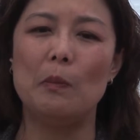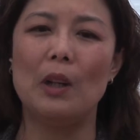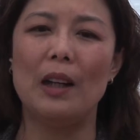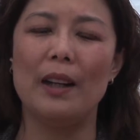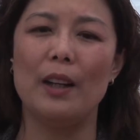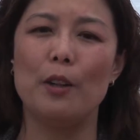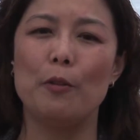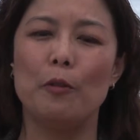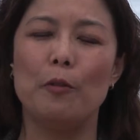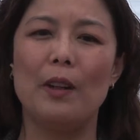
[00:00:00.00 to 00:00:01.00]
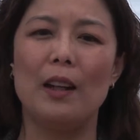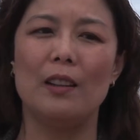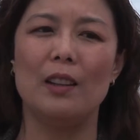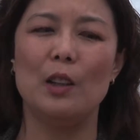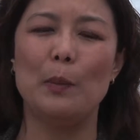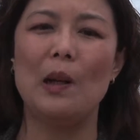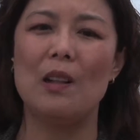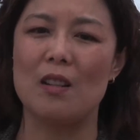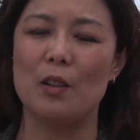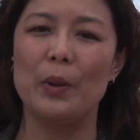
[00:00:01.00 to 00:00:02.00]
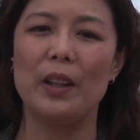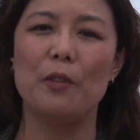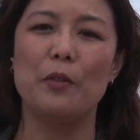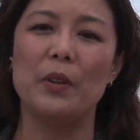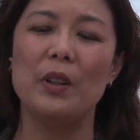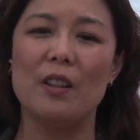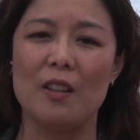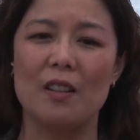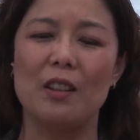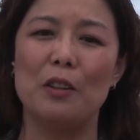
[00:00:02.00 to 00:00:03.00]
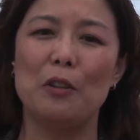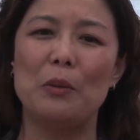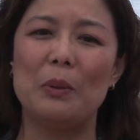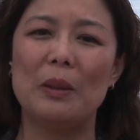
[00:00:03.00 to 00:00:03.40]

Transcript: My father passed away a few years ago,